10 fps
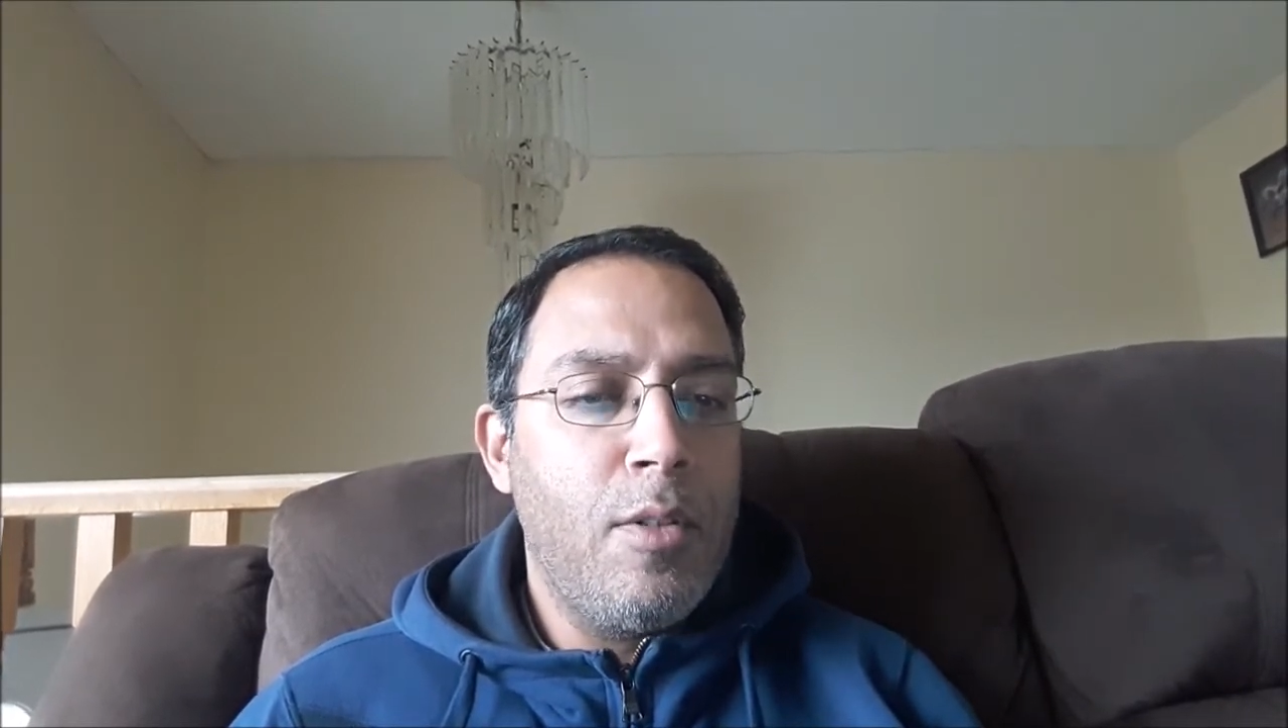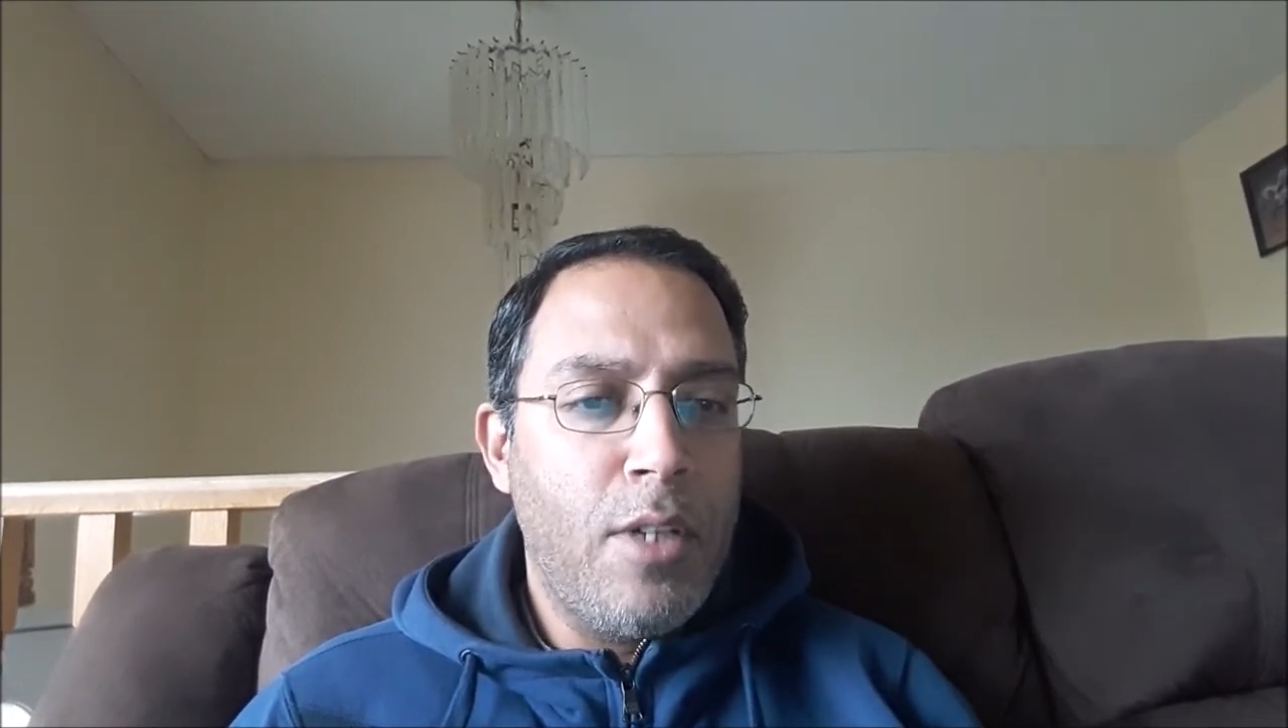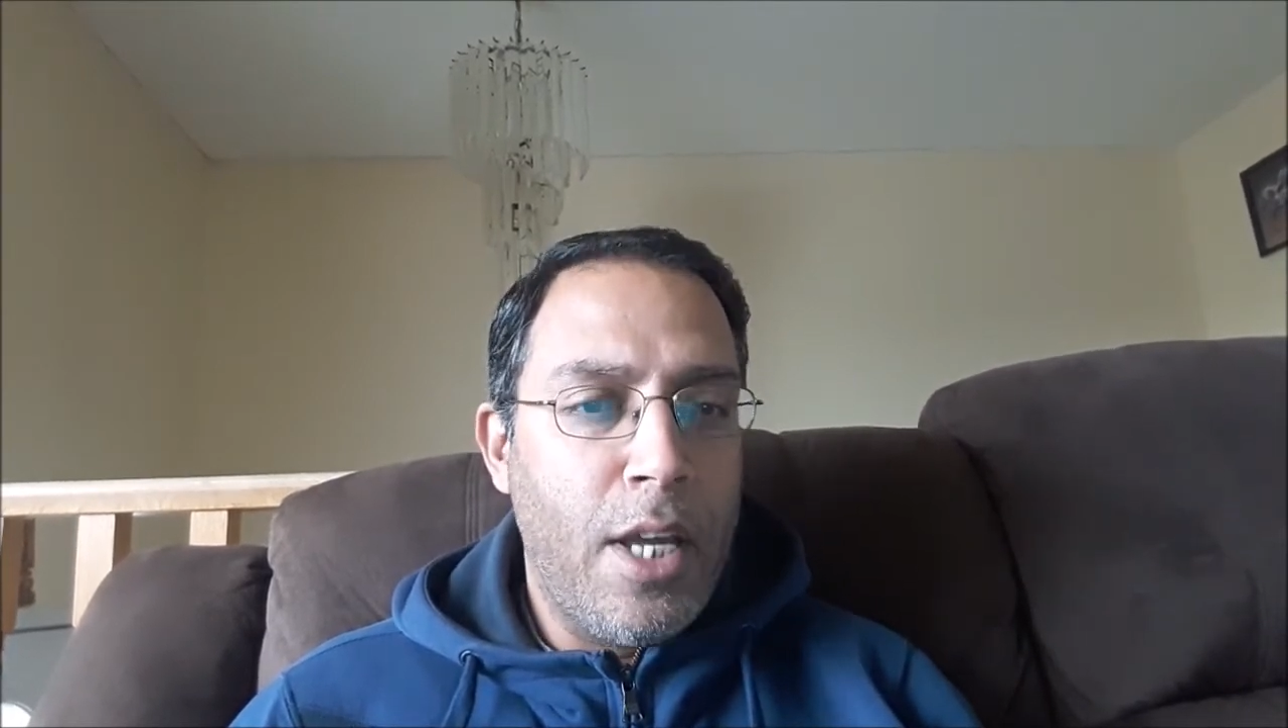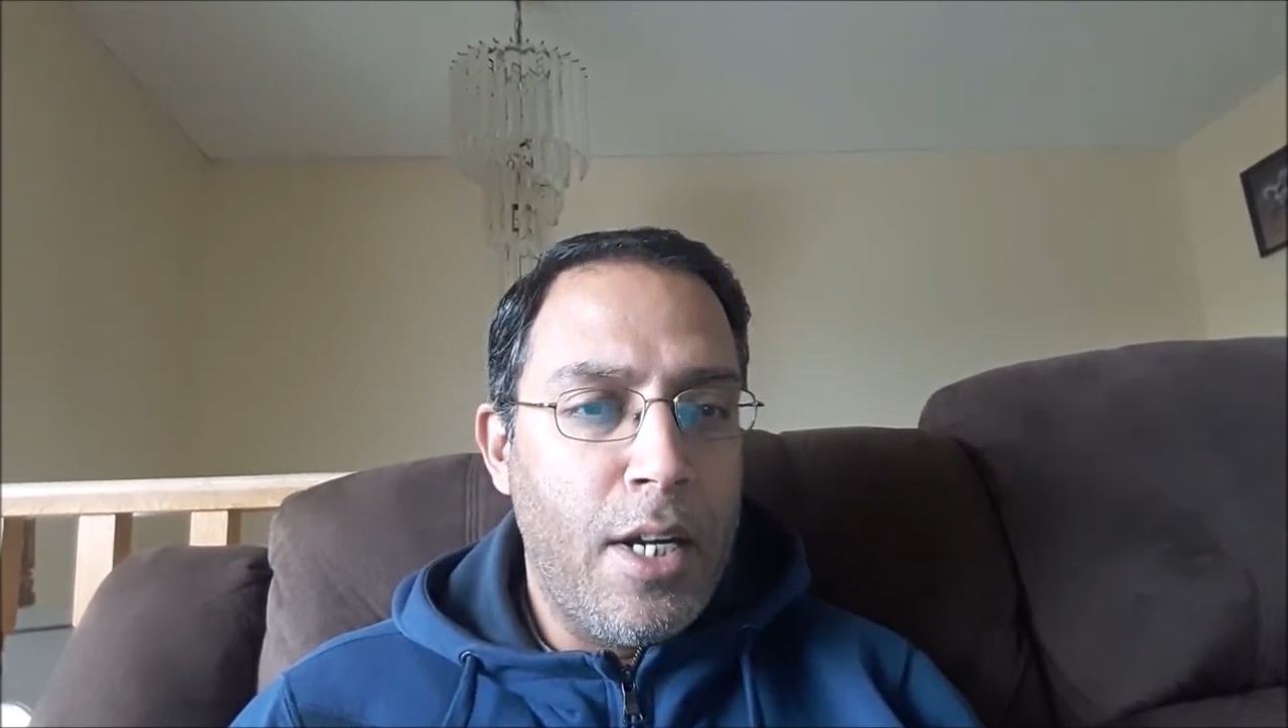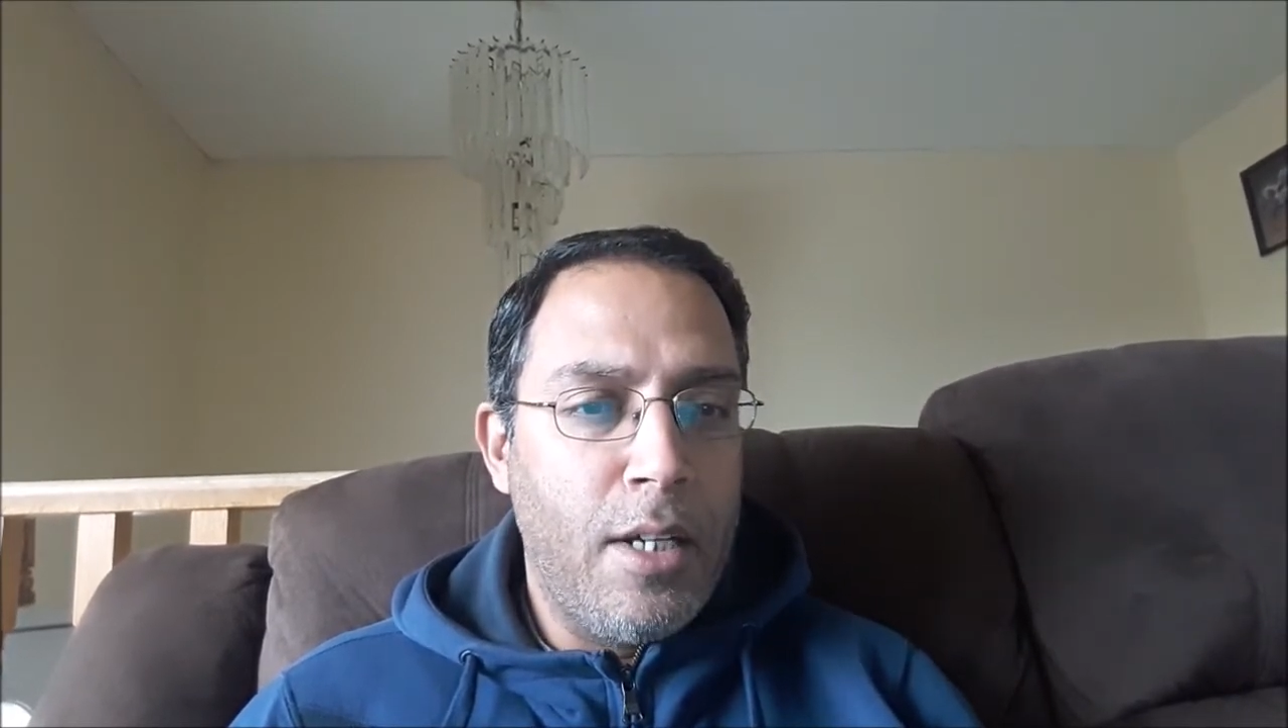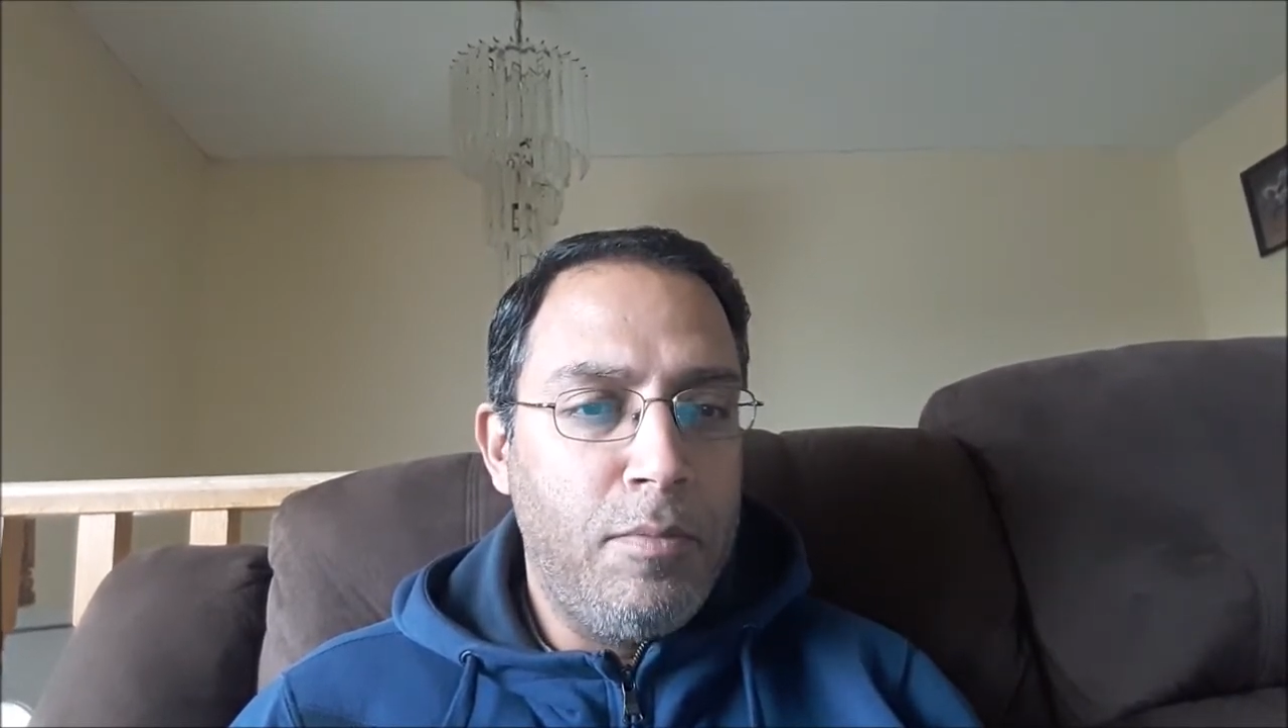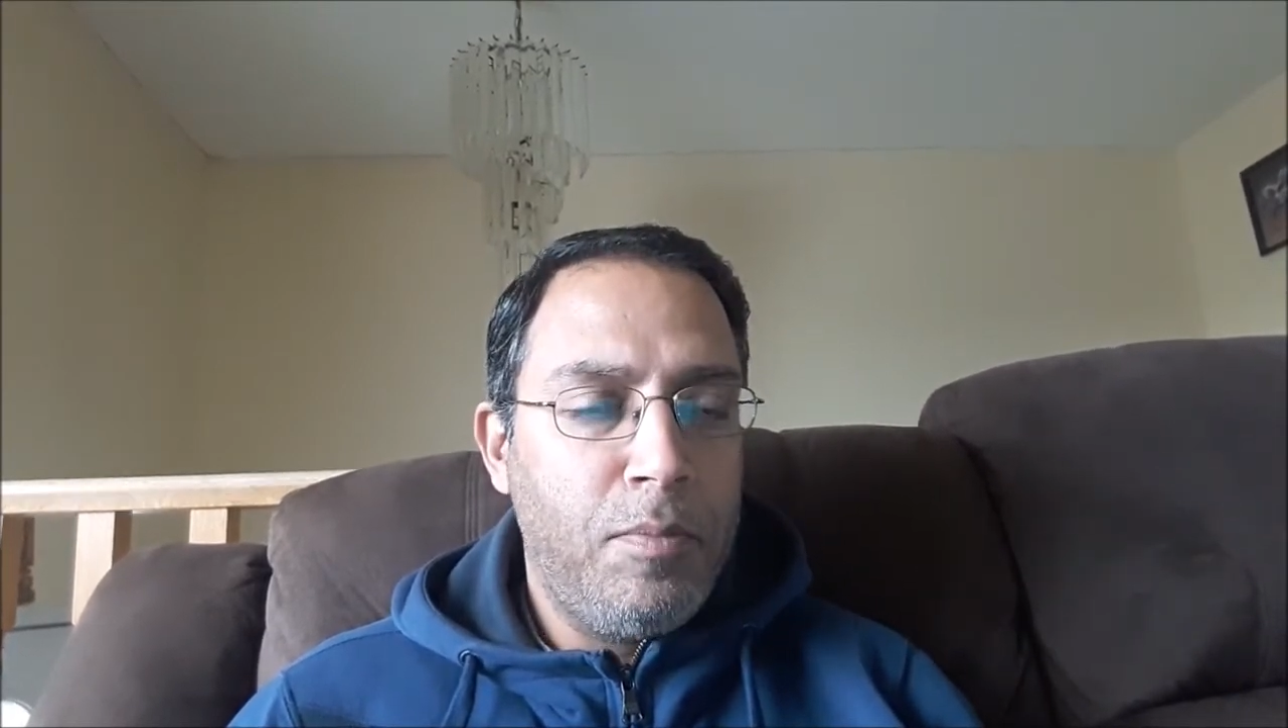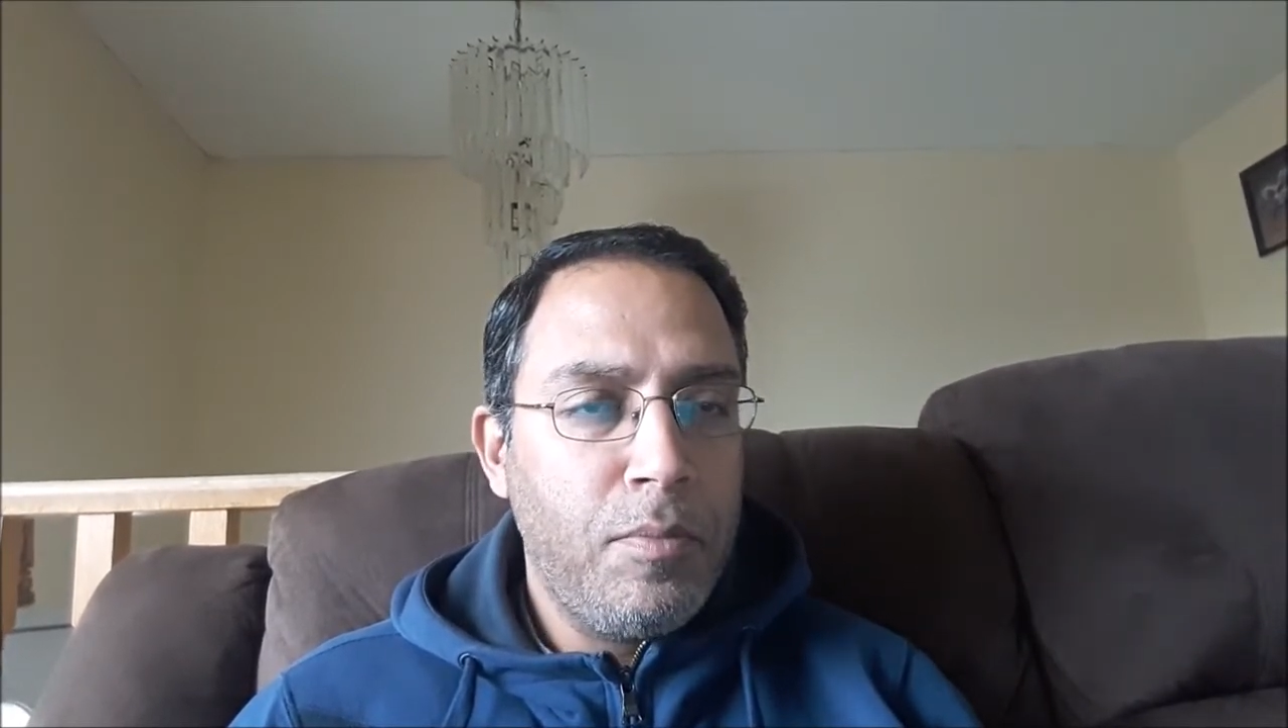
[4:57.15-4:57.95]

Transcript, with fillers: to Canada.